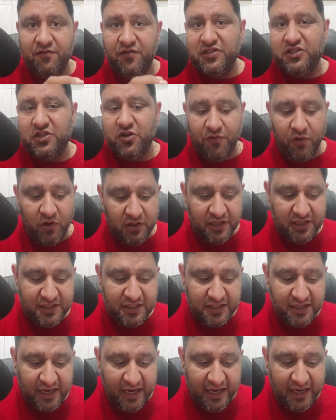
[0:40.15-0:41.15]
first of all,
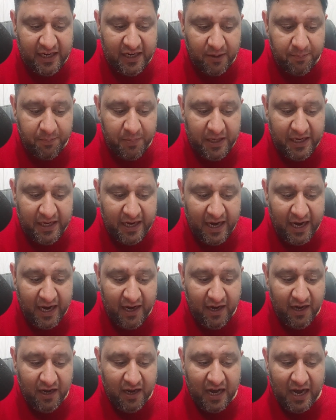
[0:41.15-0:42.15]
this is incomplete
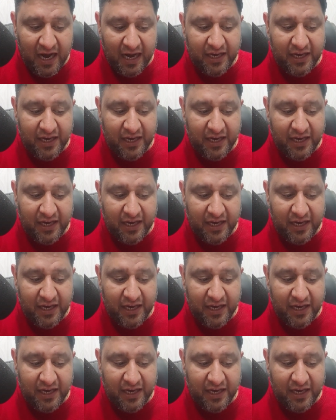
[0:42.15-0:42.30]
hand.